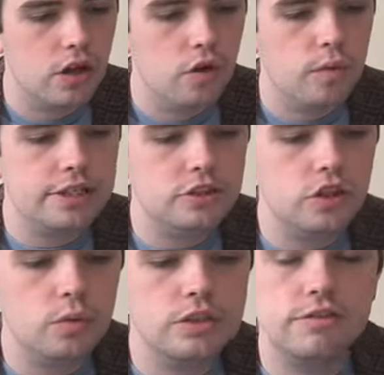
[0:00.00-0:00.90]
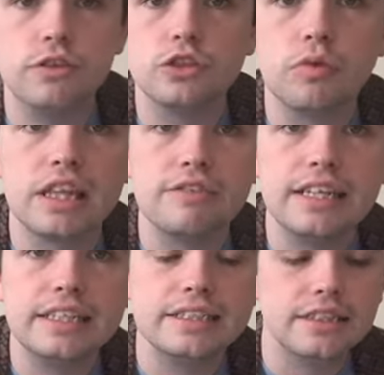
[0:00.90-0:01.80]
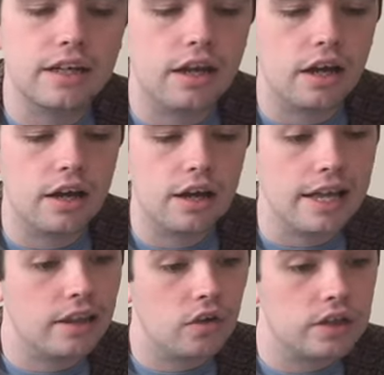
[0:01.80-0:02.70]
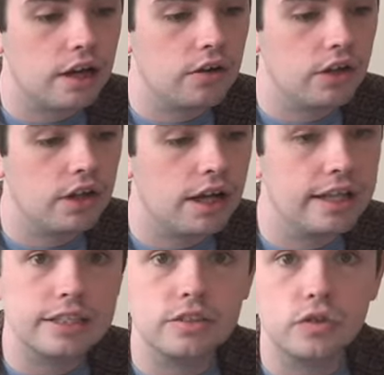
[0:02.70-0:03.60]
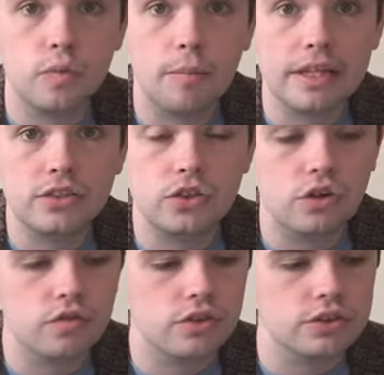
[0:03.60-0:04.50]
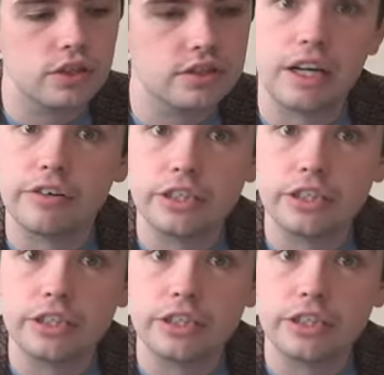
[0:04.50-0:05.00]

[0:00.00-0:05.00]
Which show was the first one they released in lockdown? And the answer is One Man, Two Guvnors, starring